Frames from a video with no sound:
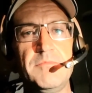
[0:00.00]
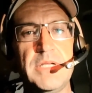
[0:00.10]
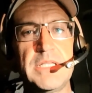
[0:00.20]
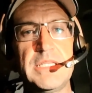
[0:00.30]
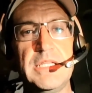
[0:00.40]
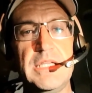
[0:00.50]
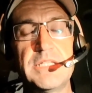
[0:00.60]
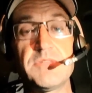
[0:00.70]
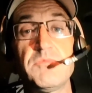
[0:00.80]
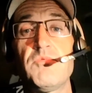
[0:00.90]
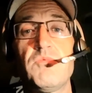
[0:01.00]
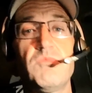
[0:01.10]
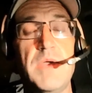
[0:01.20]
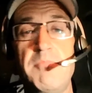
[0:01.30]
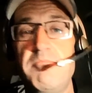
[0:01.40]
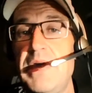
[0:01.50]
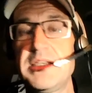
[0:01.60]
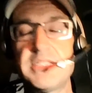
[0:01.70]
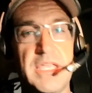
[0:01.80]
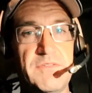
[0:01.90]
But it's an
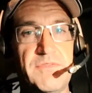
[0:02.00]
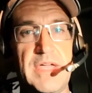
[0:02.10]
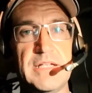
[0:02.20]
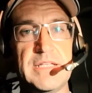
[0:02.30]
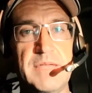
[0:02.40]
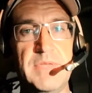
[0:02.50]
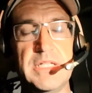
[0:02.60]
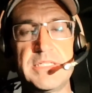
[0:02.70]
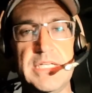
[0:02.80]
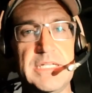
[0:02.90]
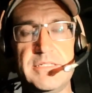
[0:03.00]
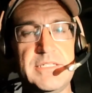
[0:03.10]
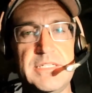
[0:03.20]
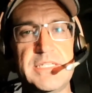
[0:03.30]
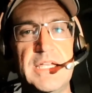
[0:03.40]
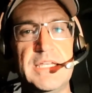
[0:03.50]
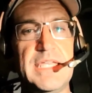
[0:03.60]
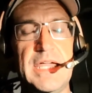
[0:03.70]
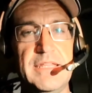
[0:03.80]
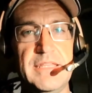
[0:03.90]
amazing effect. I mean, it's just
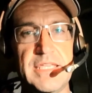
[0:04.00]
uncanny.